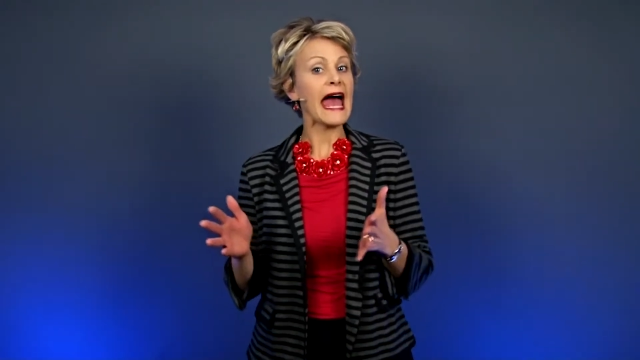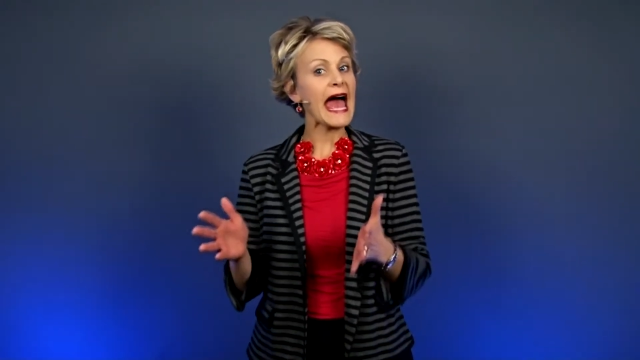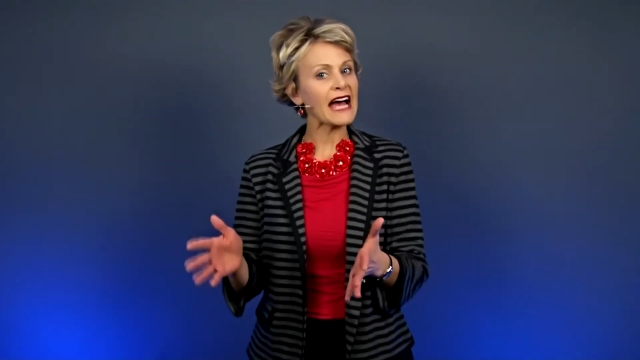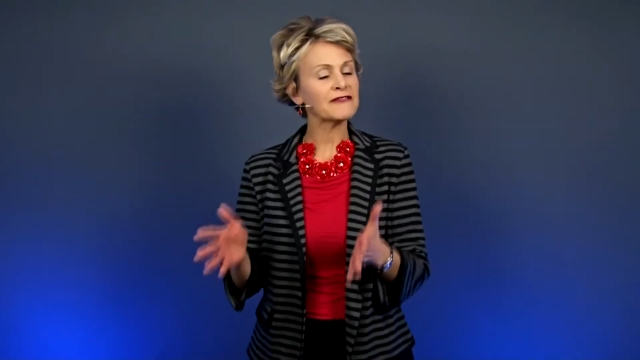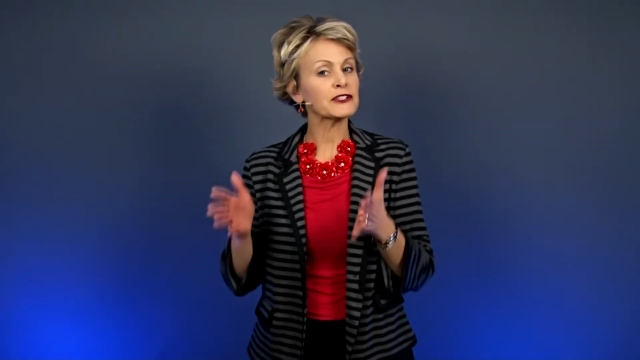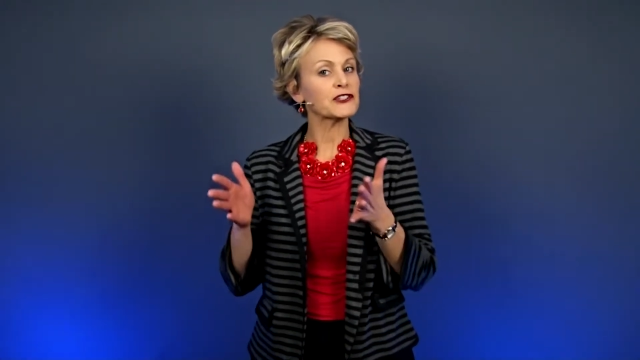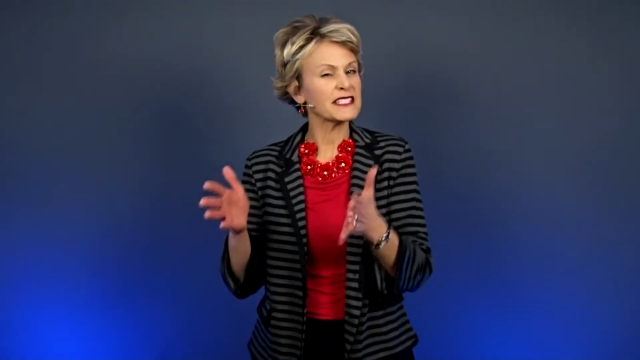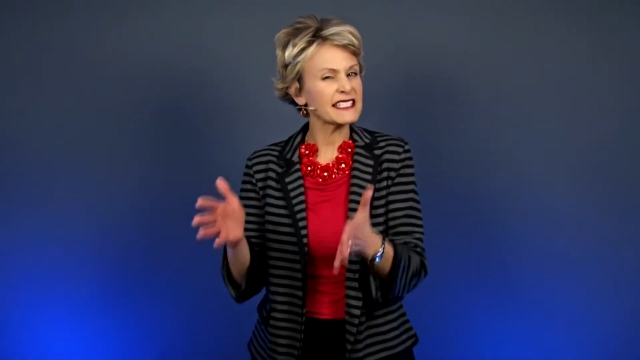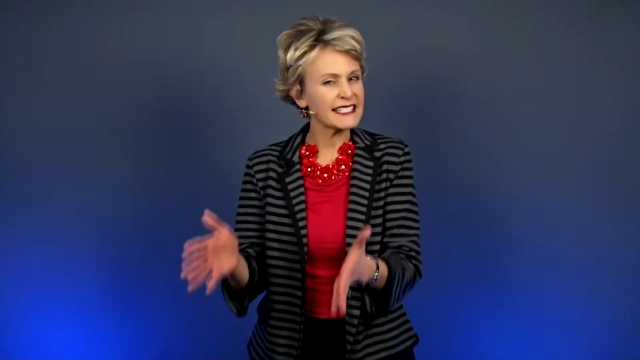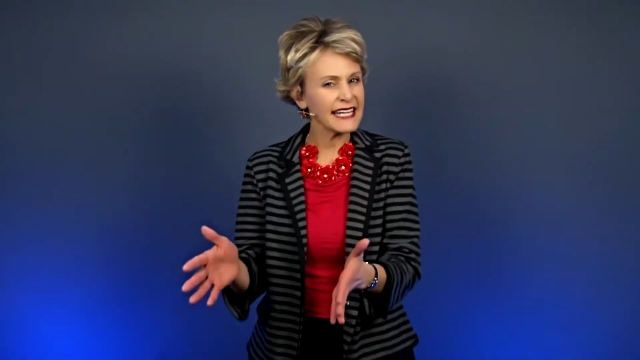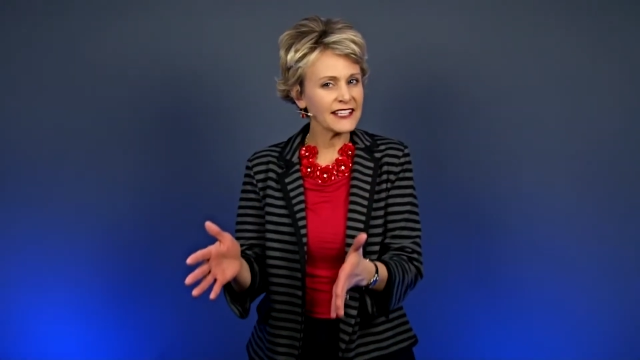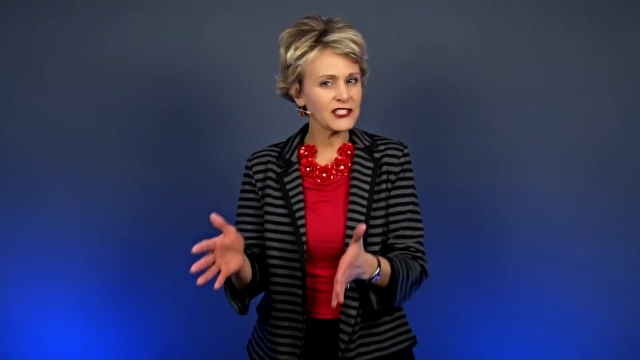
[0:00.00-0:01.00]
after
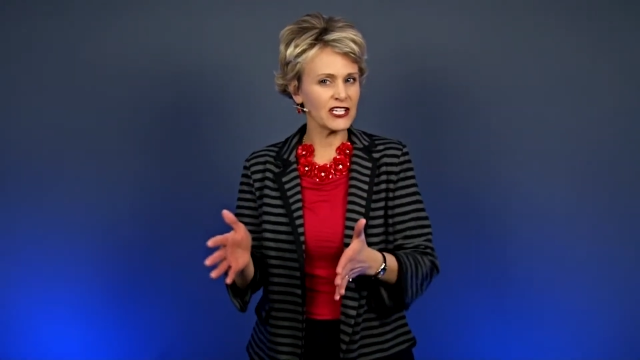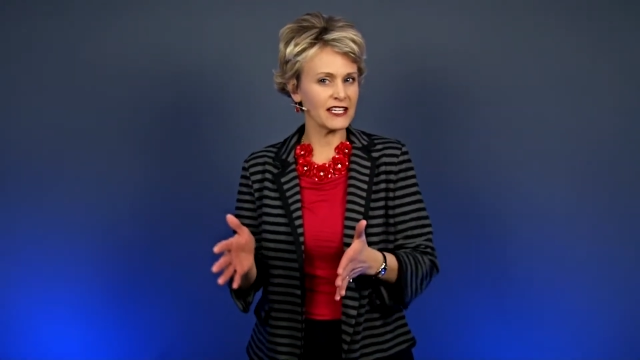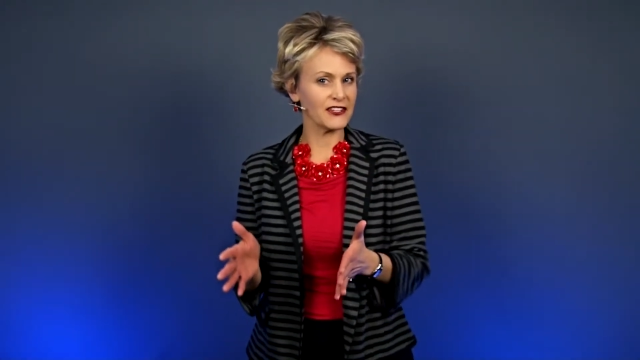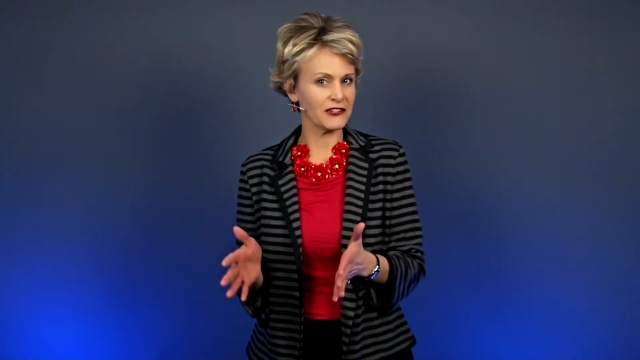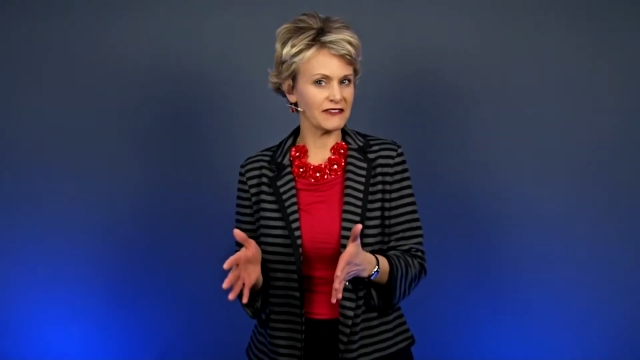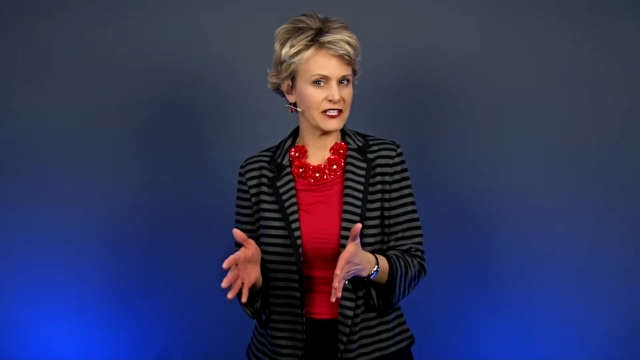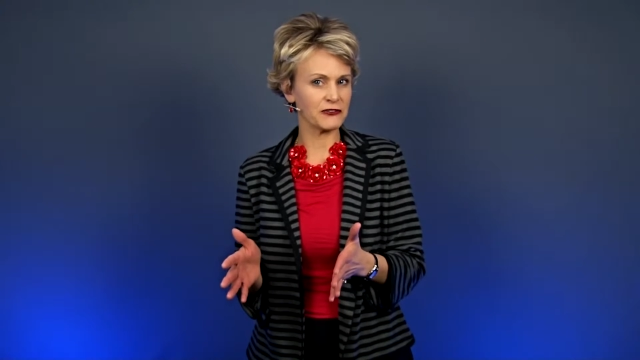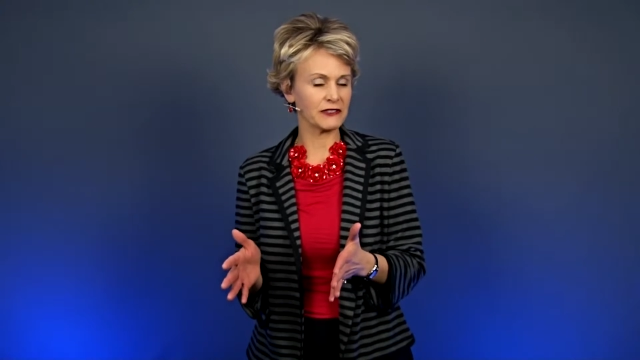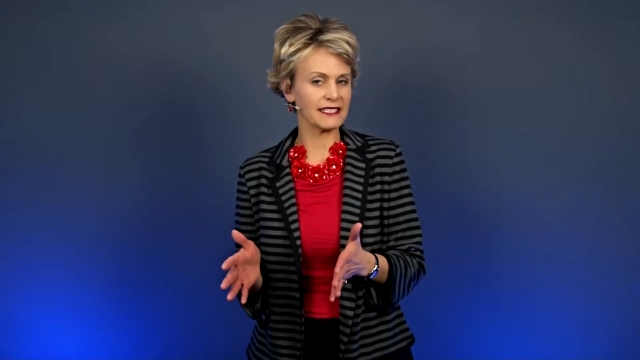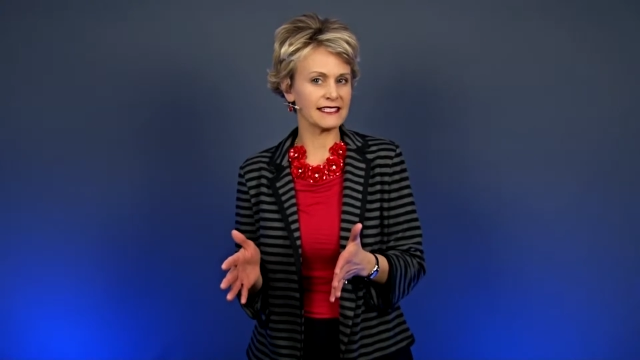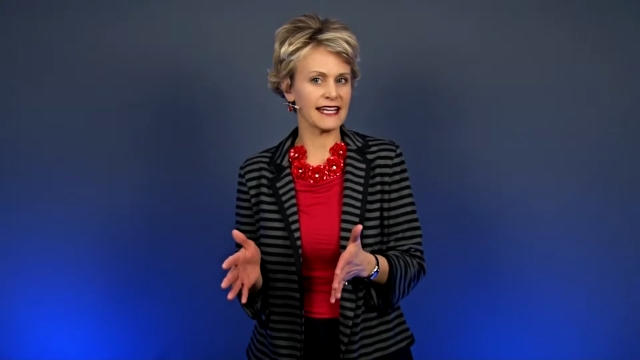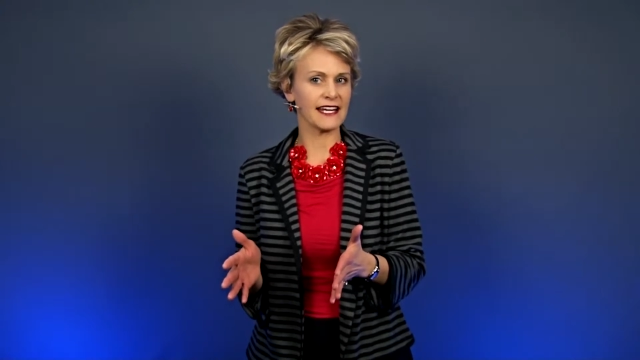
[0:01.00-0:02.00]
sketching their
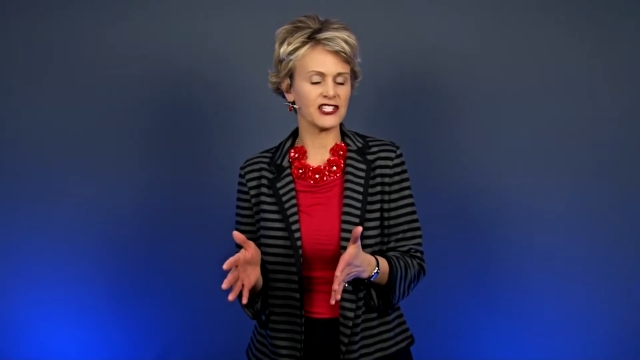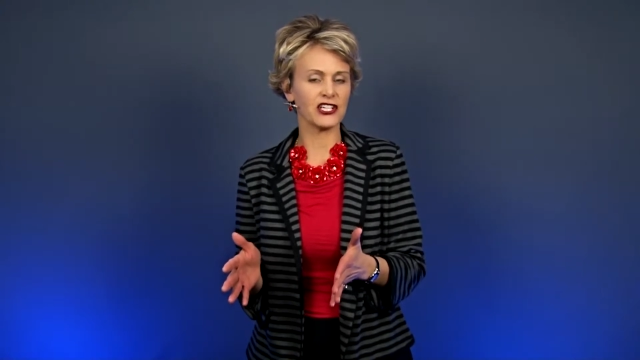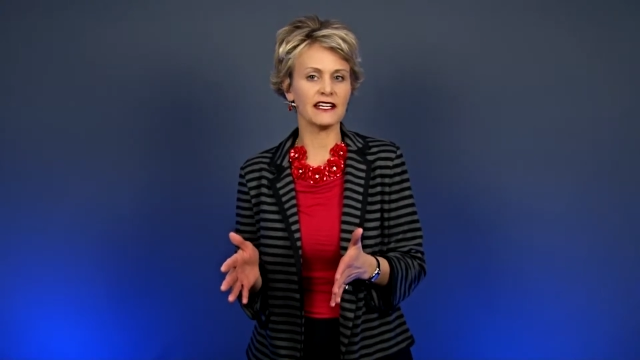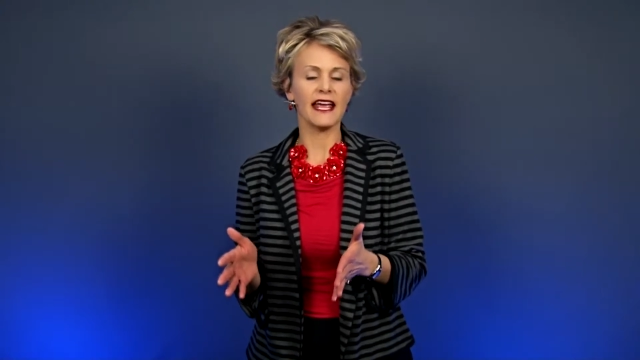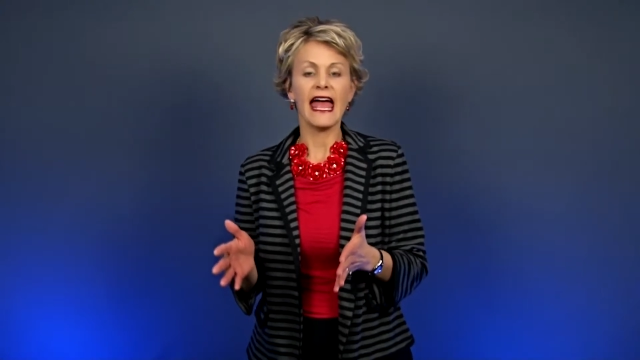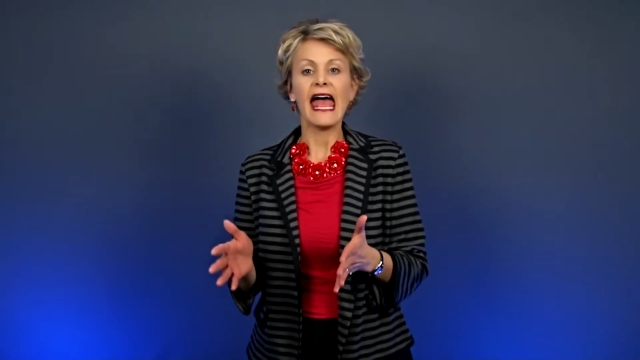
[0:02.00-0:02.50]
visualization,